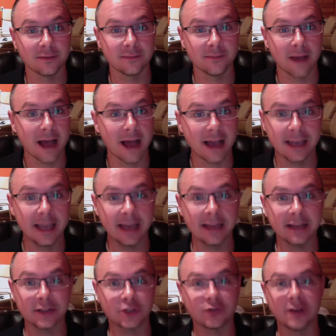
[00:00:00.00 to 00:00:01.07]
I can't
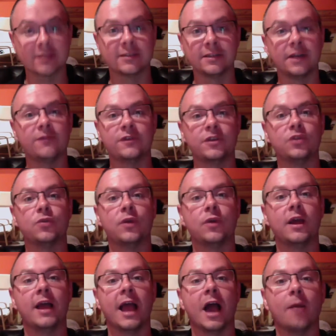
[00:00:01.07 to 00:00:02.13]
stress enough to you
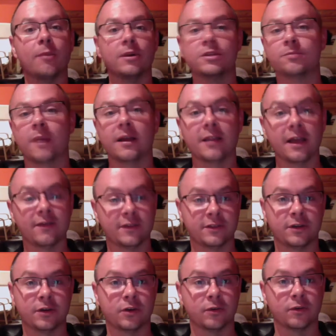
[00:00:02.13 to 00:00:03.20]
how much my life has
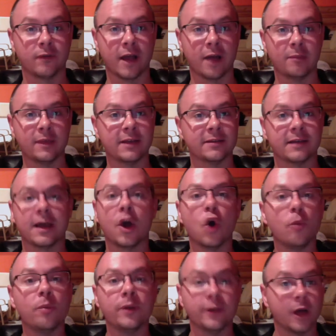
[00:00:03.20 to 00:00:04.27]
turned around because I
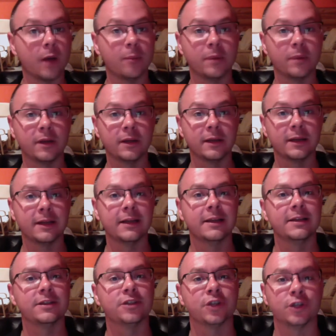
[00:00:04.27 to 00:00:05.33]
opened up
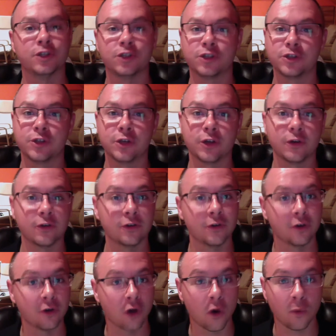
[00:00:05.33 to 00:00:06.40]
to just
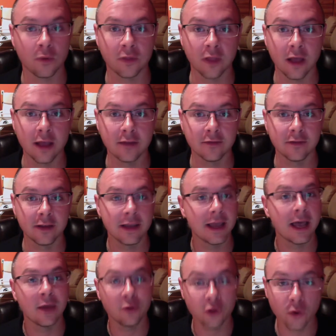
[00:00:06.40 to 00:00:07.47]
go with life.
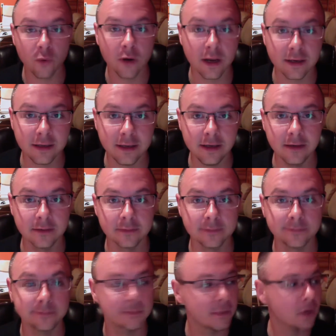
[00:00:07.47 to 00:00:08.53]
And you know what I did?
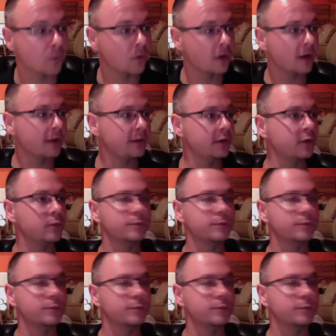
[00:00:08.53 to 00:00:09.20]
What did I do?